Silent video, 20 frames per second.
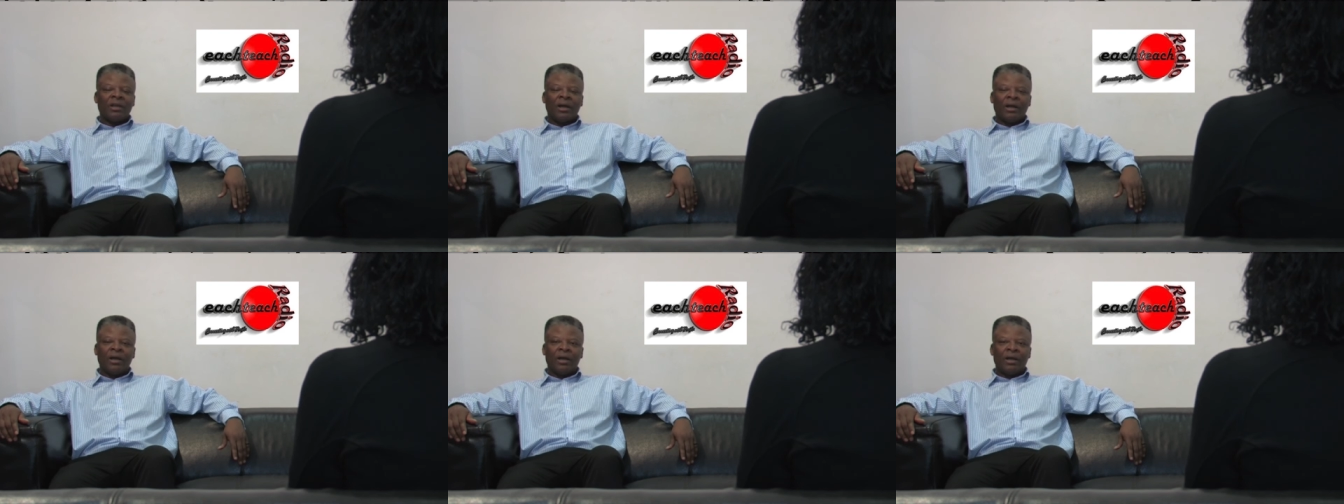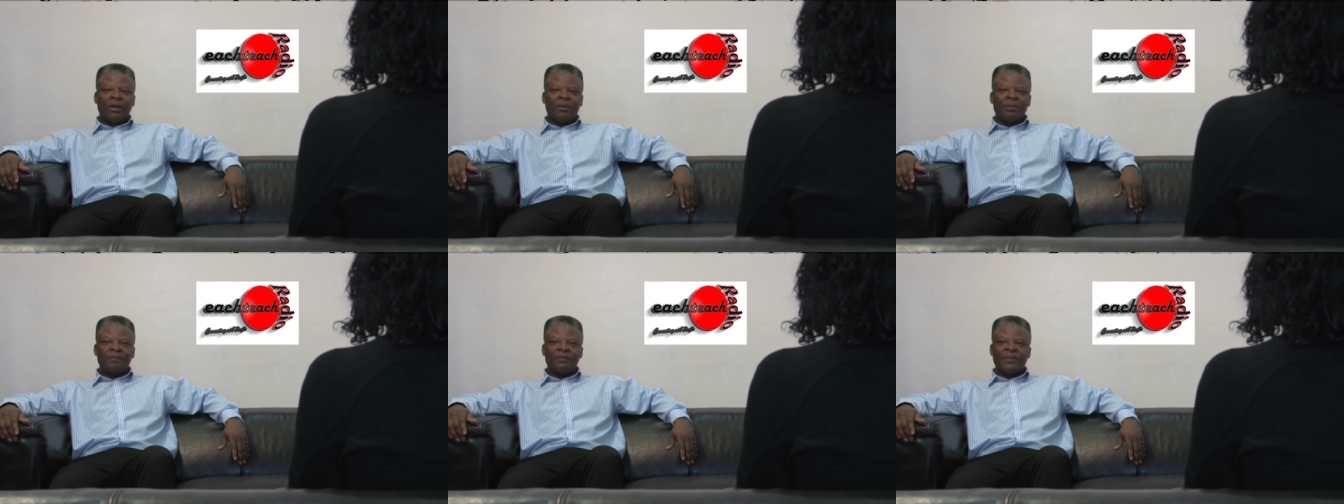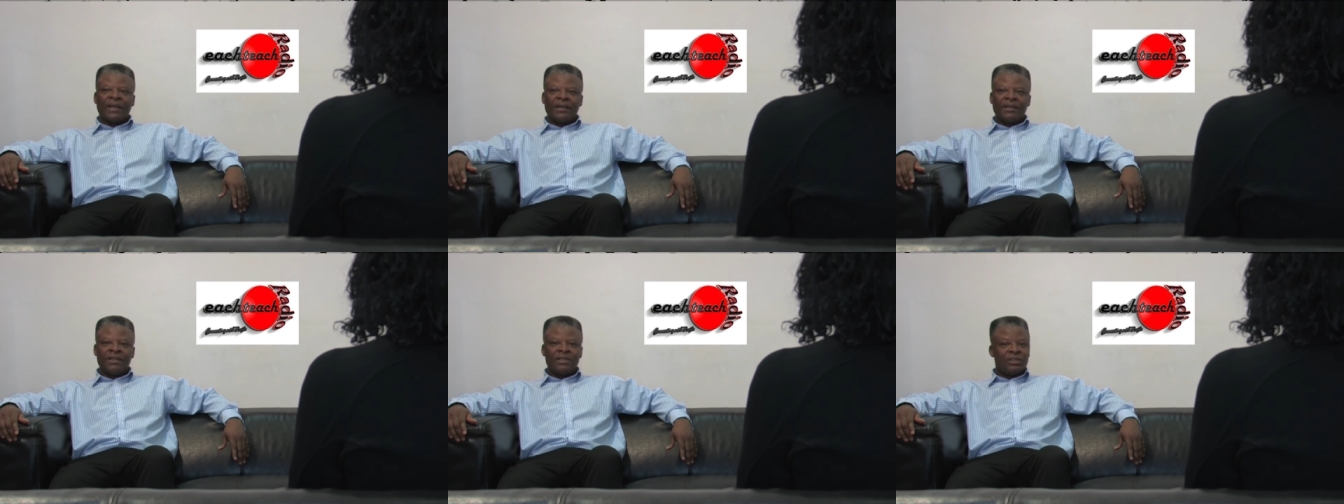
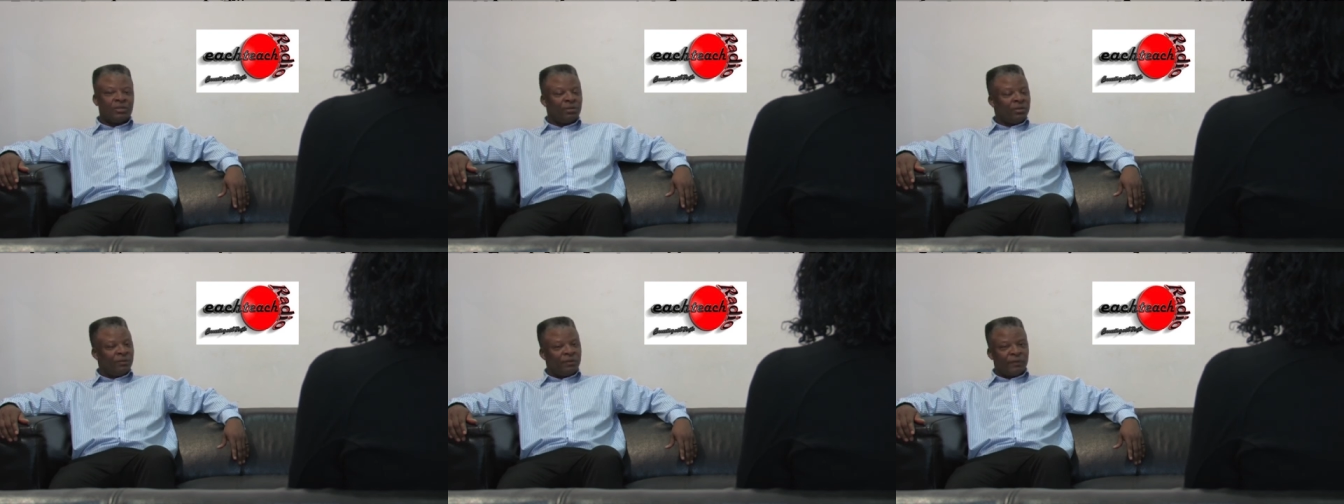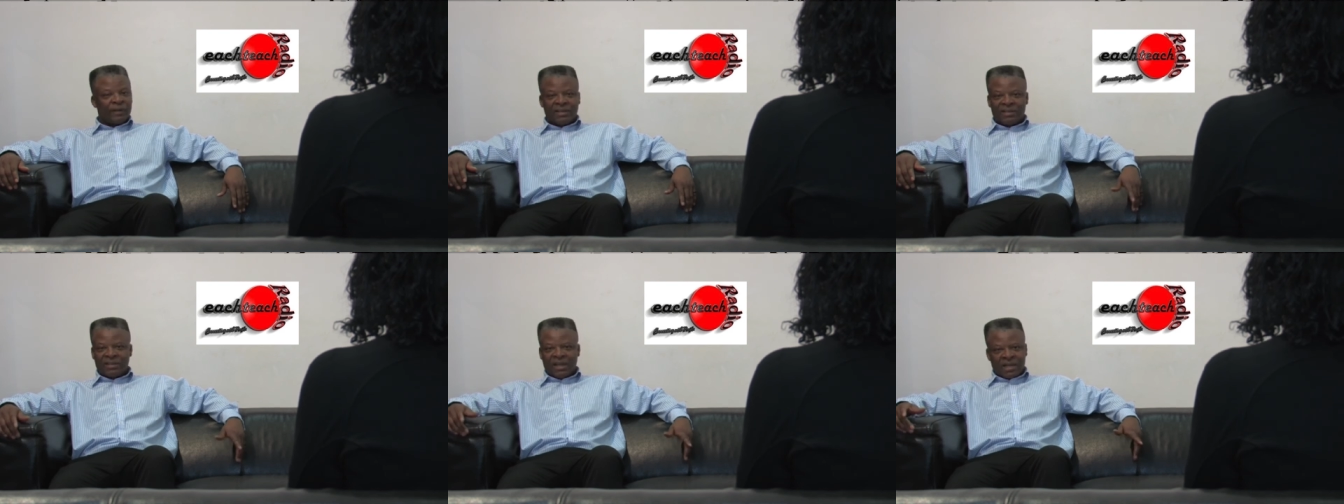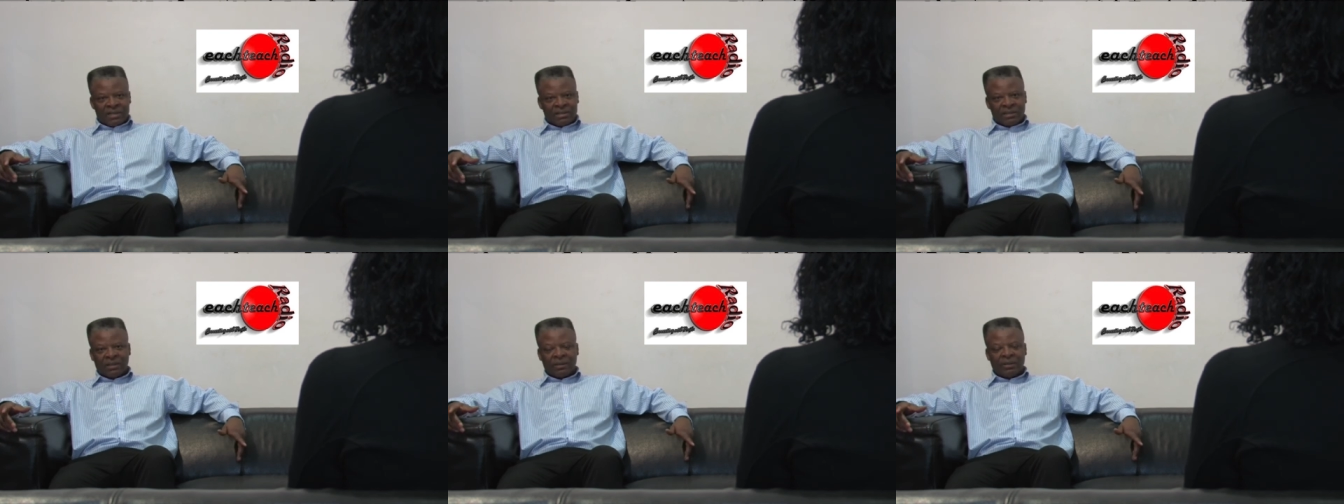and he's doing
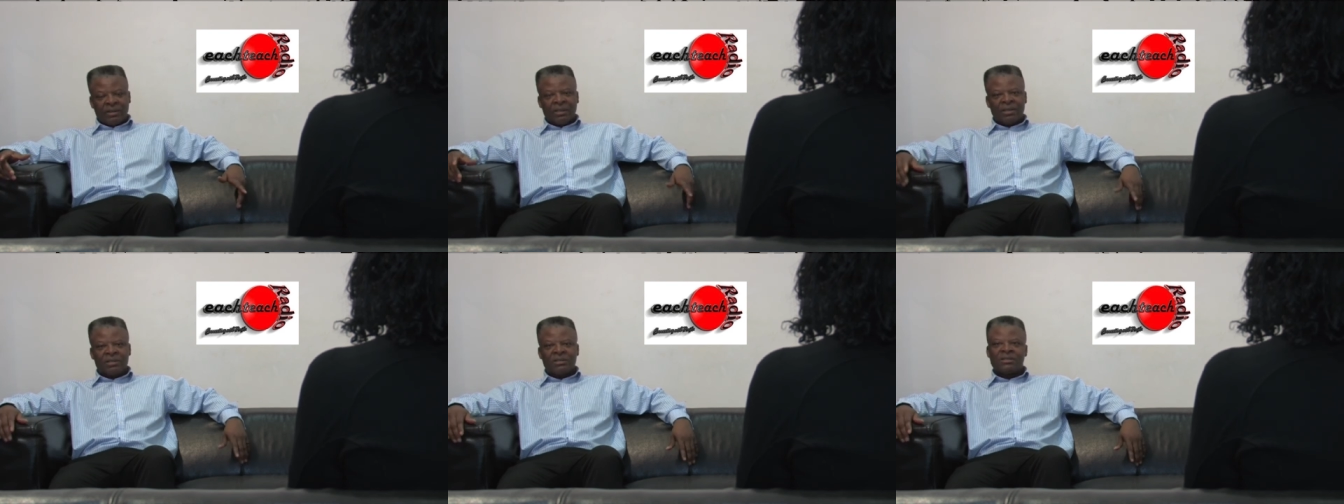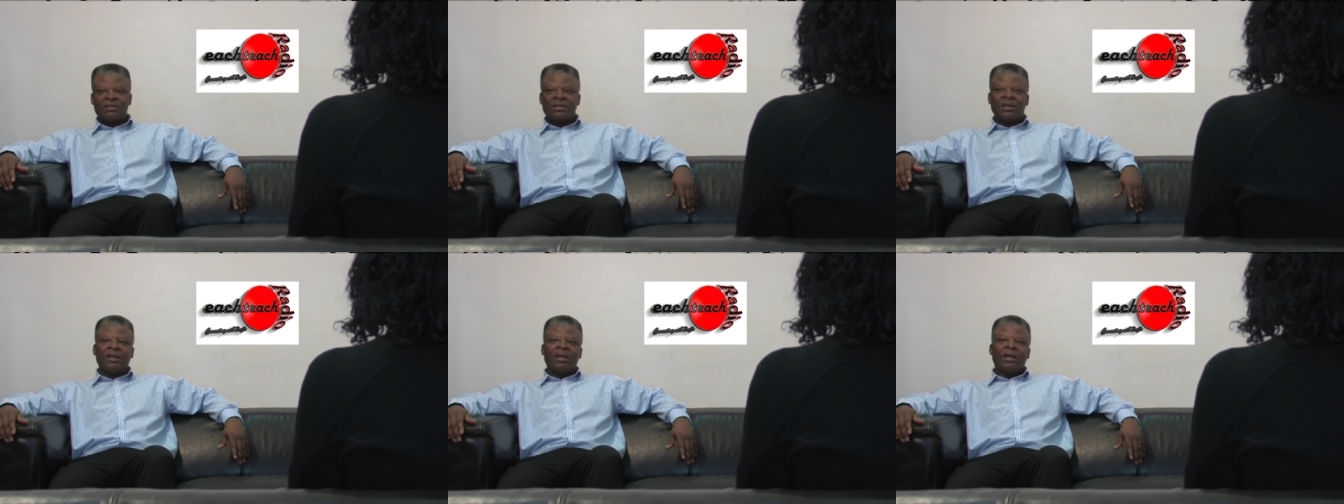fantastic things.